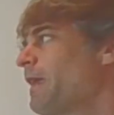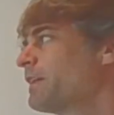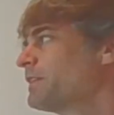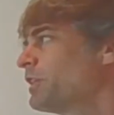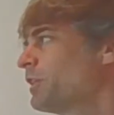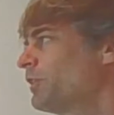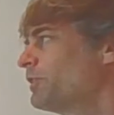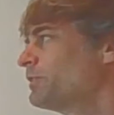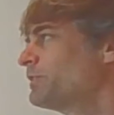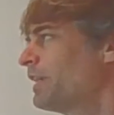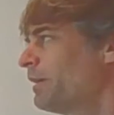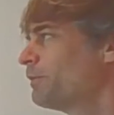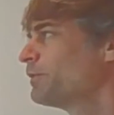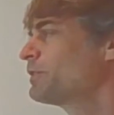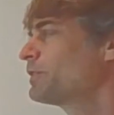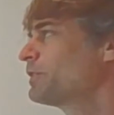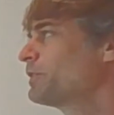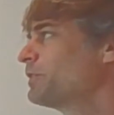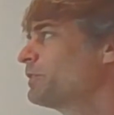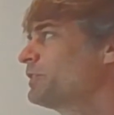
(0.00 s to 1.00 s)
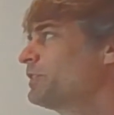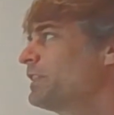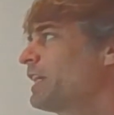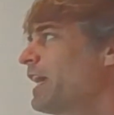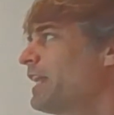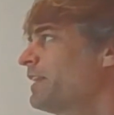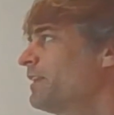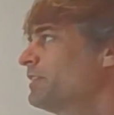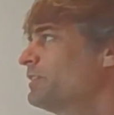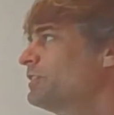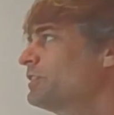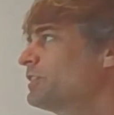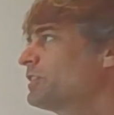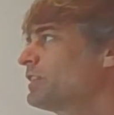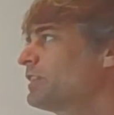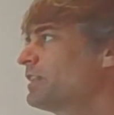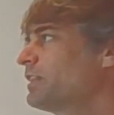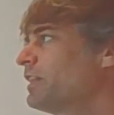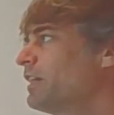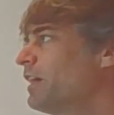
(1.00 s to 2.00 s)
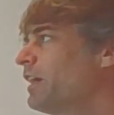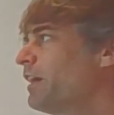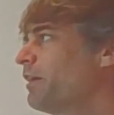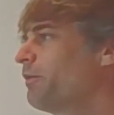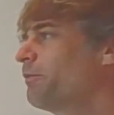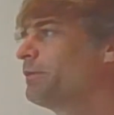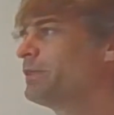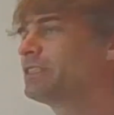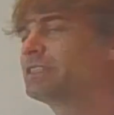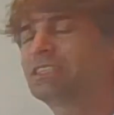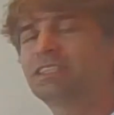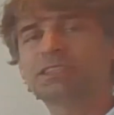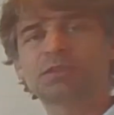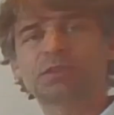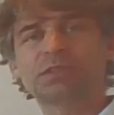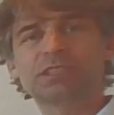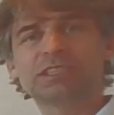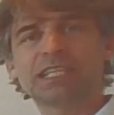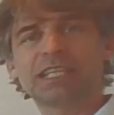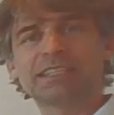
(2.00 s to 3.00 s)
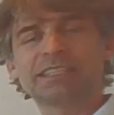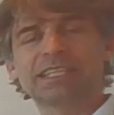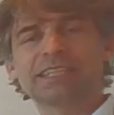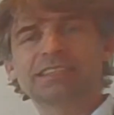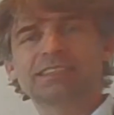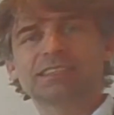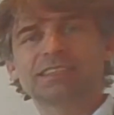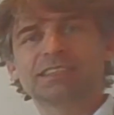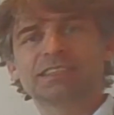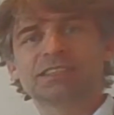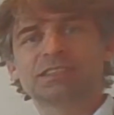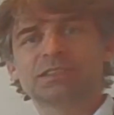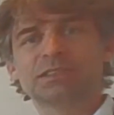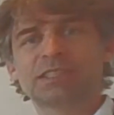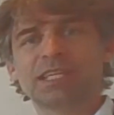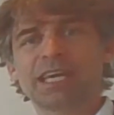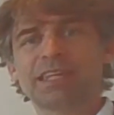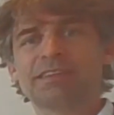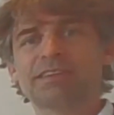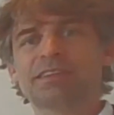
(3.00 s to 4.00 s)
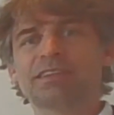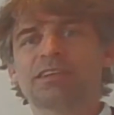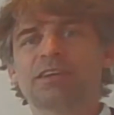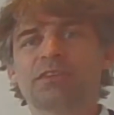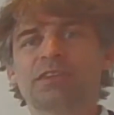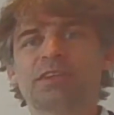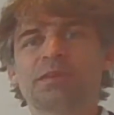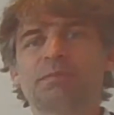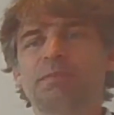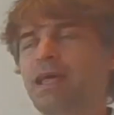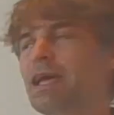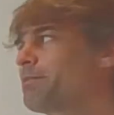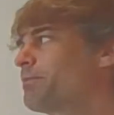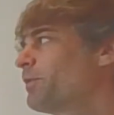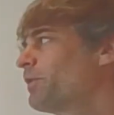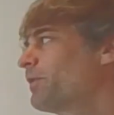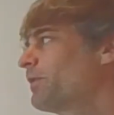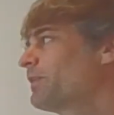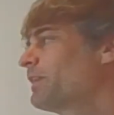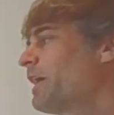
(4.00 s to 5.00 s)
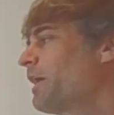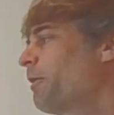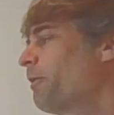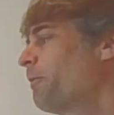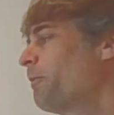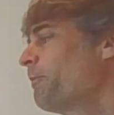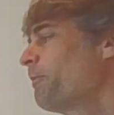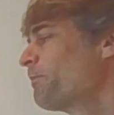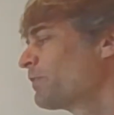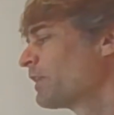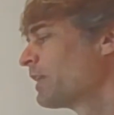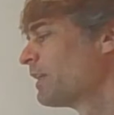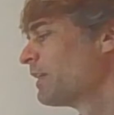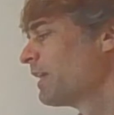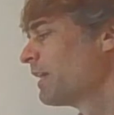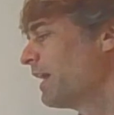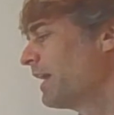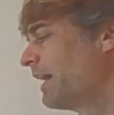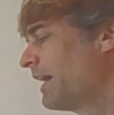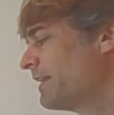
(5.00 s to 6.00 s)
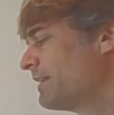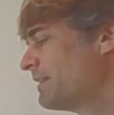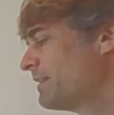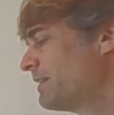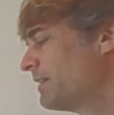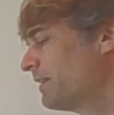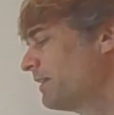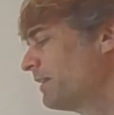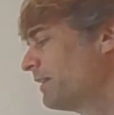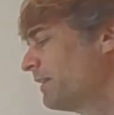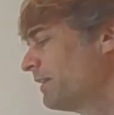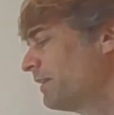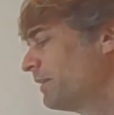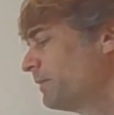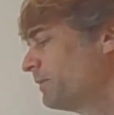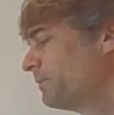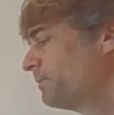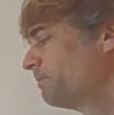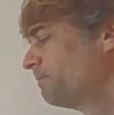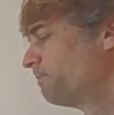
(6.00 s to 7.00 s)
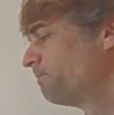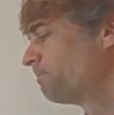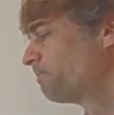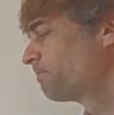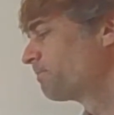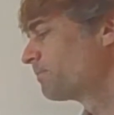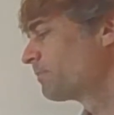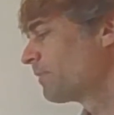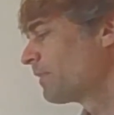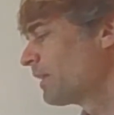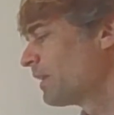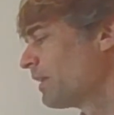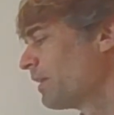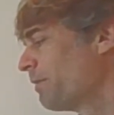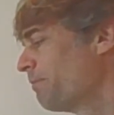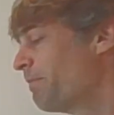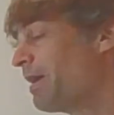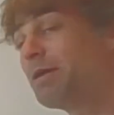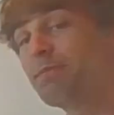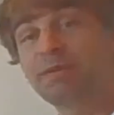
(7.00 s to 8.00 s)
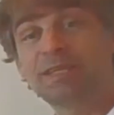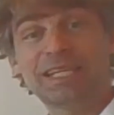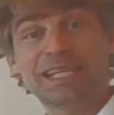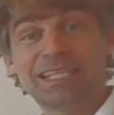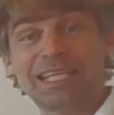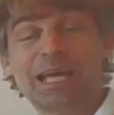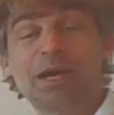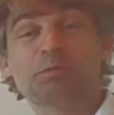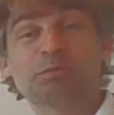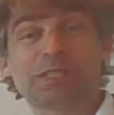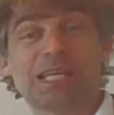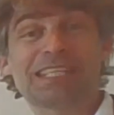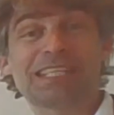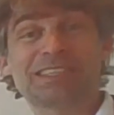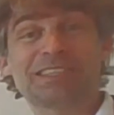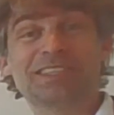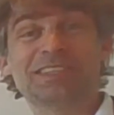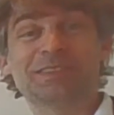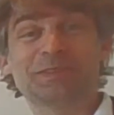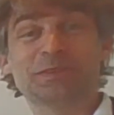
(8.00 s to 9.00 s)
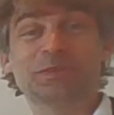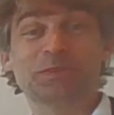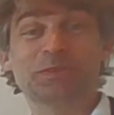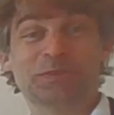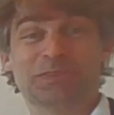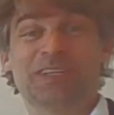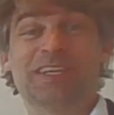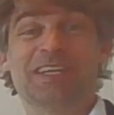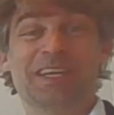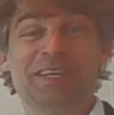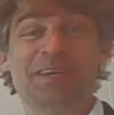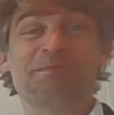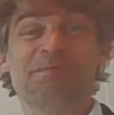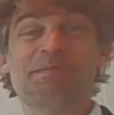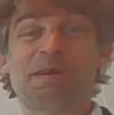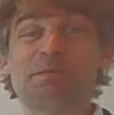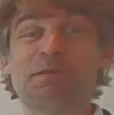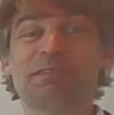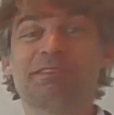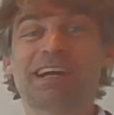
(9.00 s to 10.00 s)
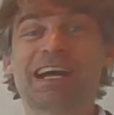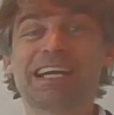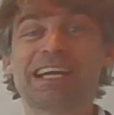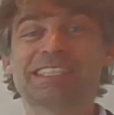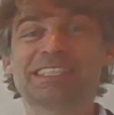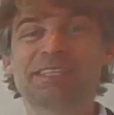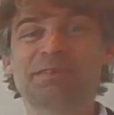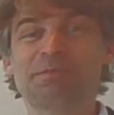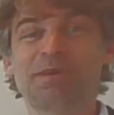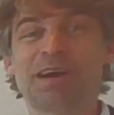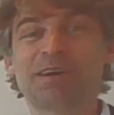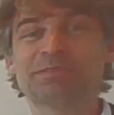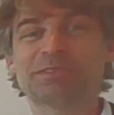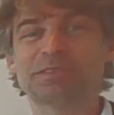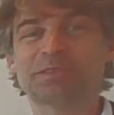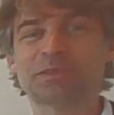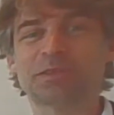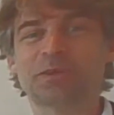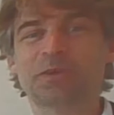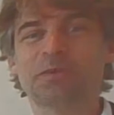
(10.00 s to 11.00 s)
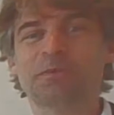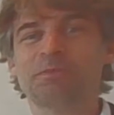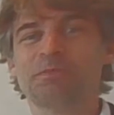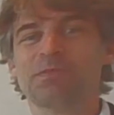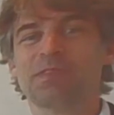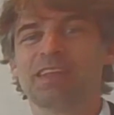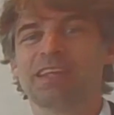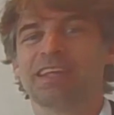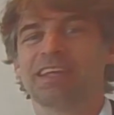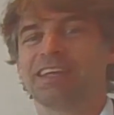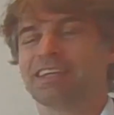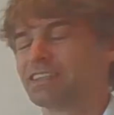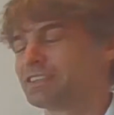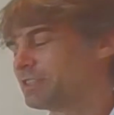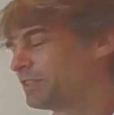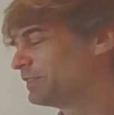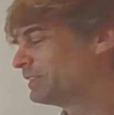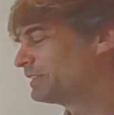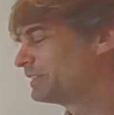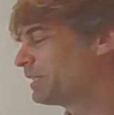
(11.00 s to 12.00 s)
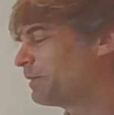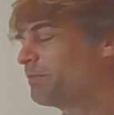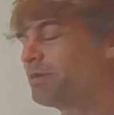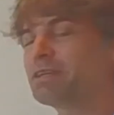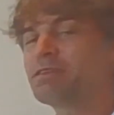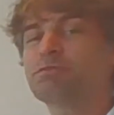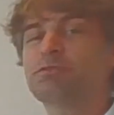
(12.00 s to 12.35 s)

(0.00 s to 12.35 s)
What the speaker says: So that was a good challenge. We see all these identities together on the blackboard now, and maybe that helps actually to memorize them after all. So these doubling